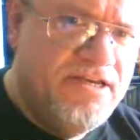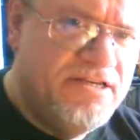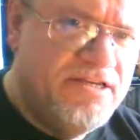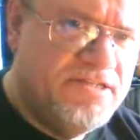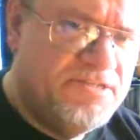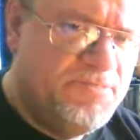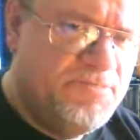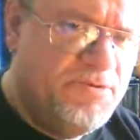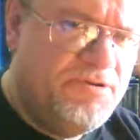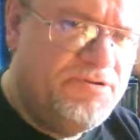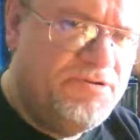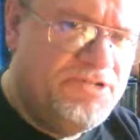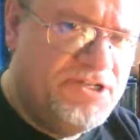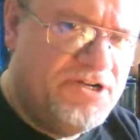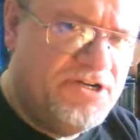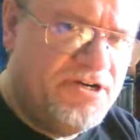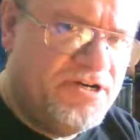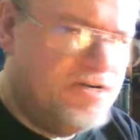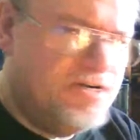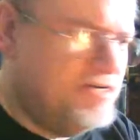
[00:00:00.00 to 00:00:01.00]
a small
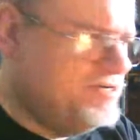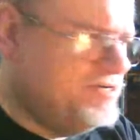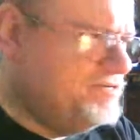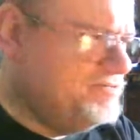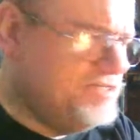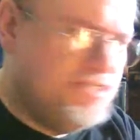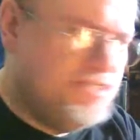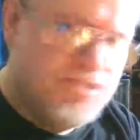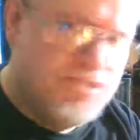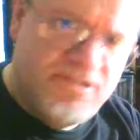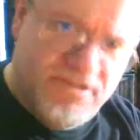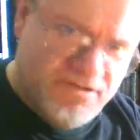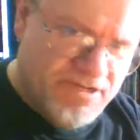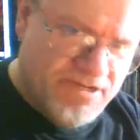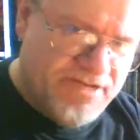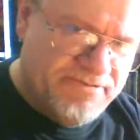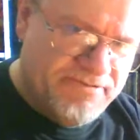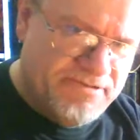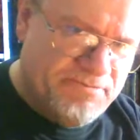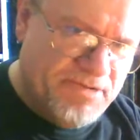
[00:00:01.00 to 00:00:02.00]
jar which did
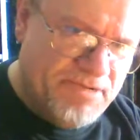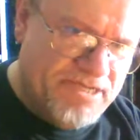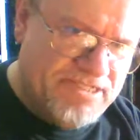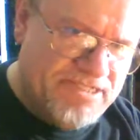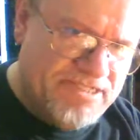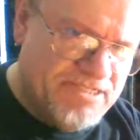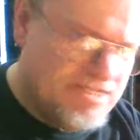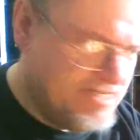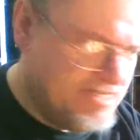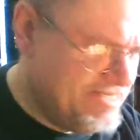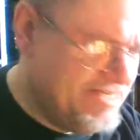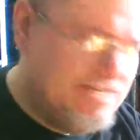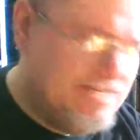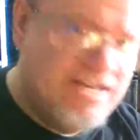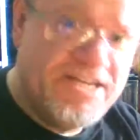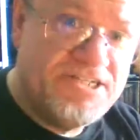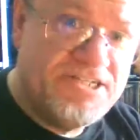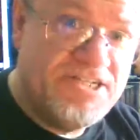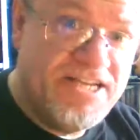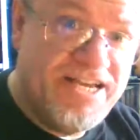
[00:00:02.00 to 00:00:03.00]
not have spices in it. It
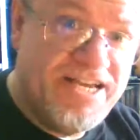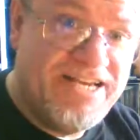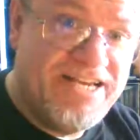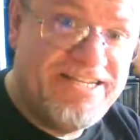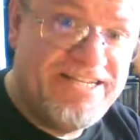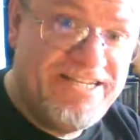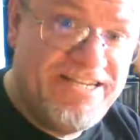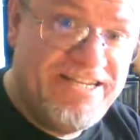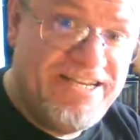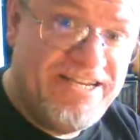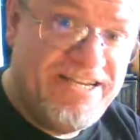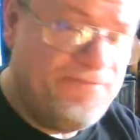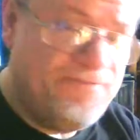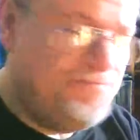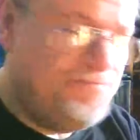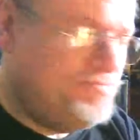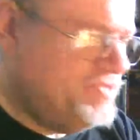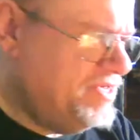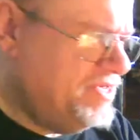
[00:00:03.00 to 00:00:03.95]
actually had tea.